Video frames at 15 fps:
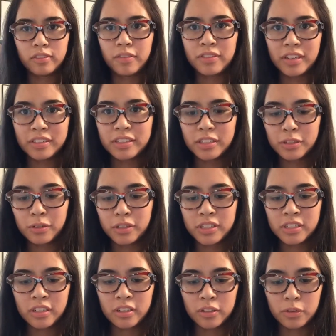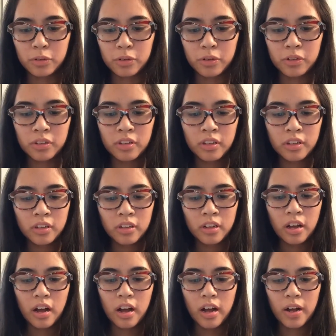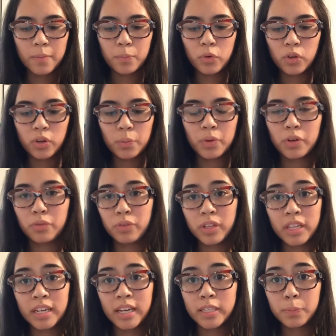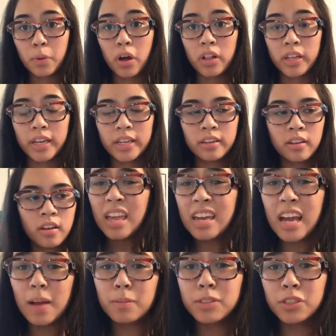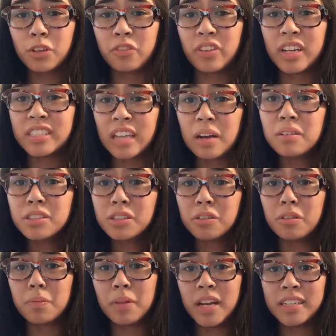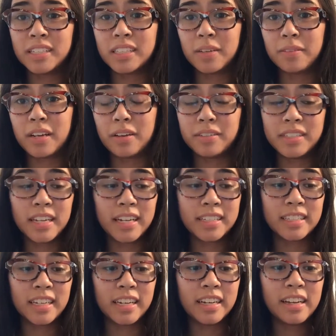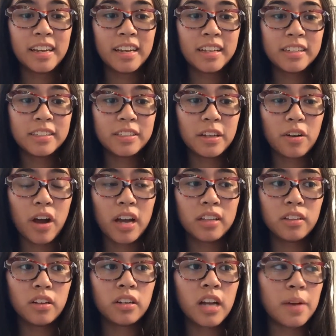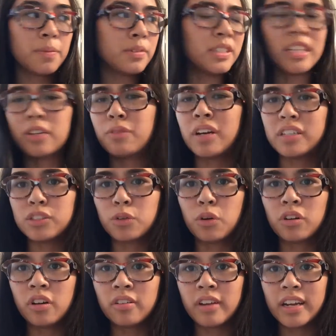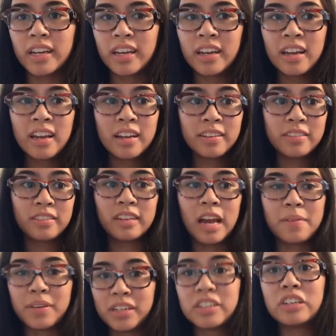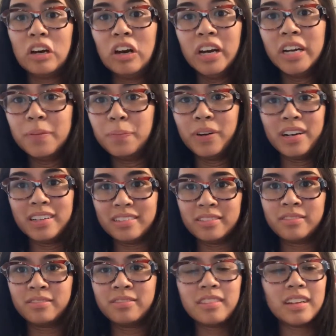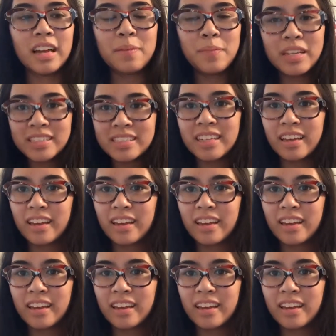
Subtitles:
Lewandowski scores another goal. Müller put a really nice ball in. It happened so fast, I was still replying to someone I was texting. So I look up, I'm just like, wait, scored already? I mean, good, but I missed